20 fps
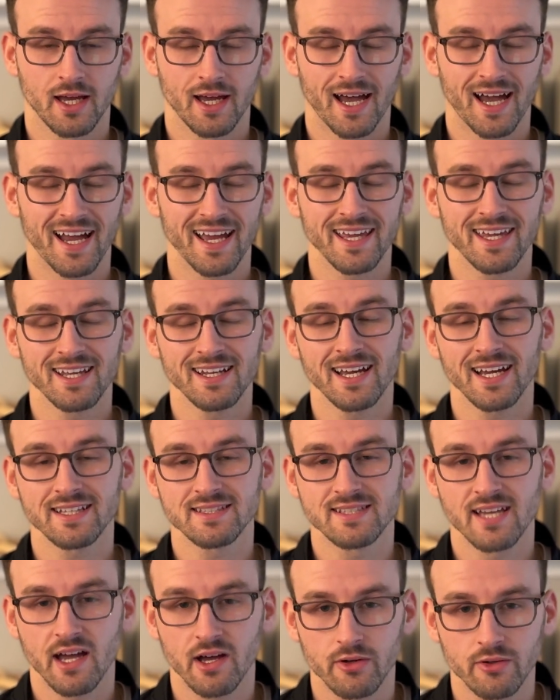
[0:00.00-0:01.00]
I cannot
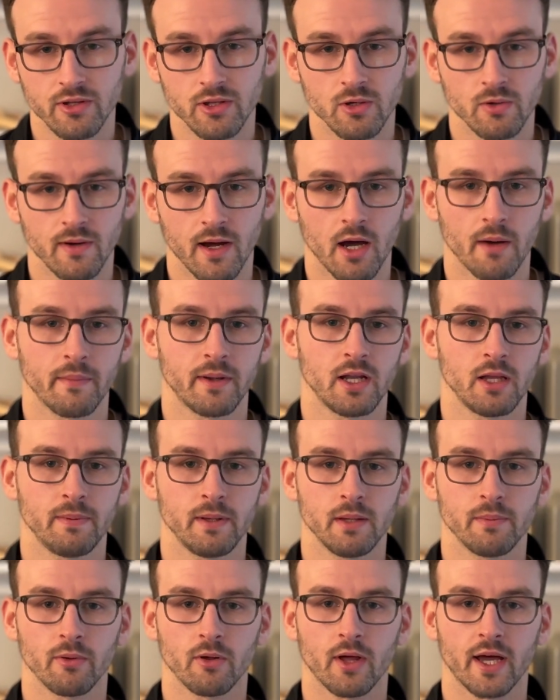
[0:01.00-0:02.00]
tell you how many
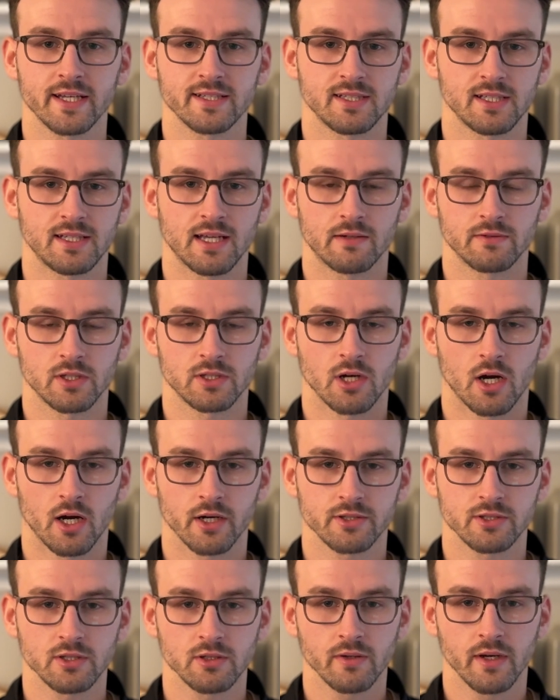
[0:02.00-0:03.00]
people I sit down to
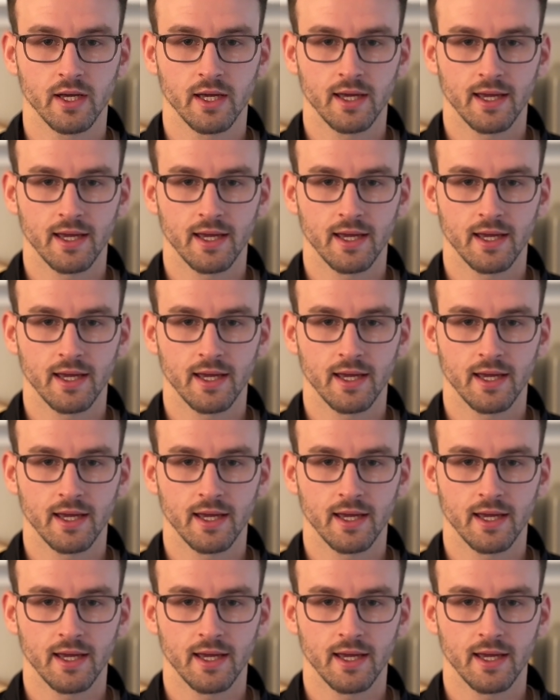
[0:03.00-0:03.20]
talk to